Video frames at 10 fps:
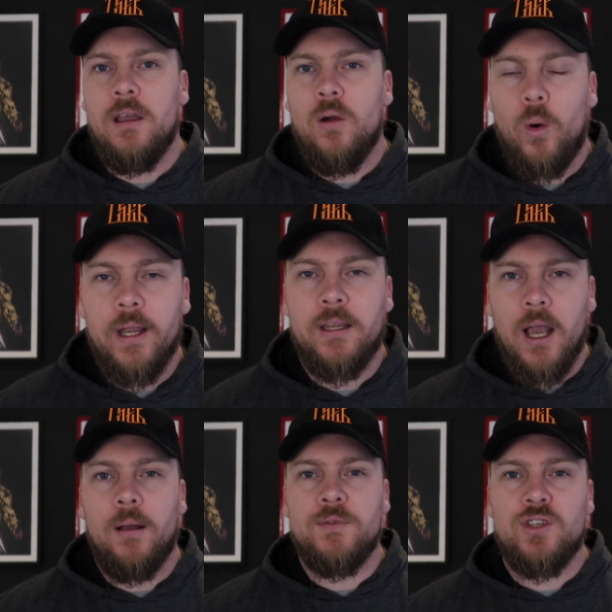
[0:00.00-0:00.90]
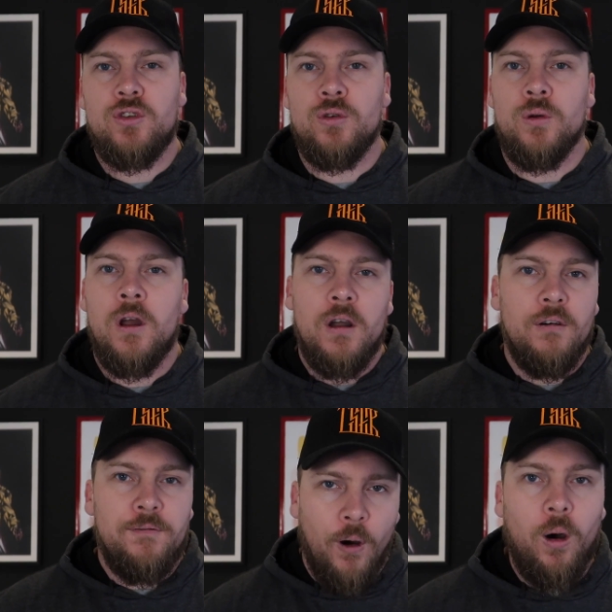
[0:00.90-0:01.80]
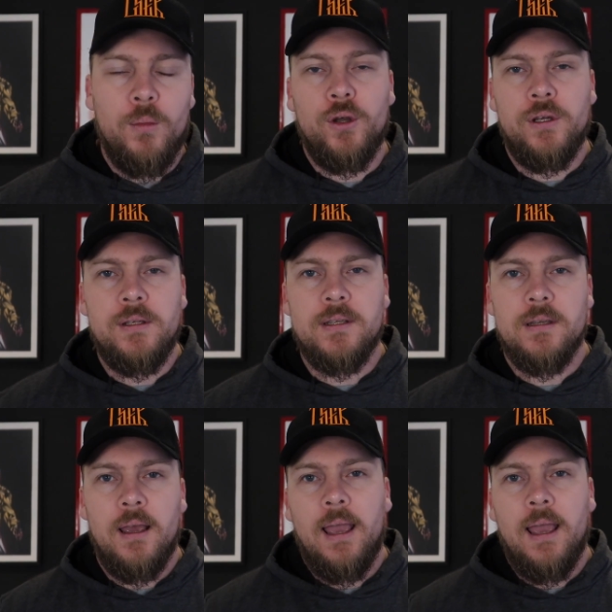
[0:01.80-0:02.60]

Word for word: when it comes to farm murders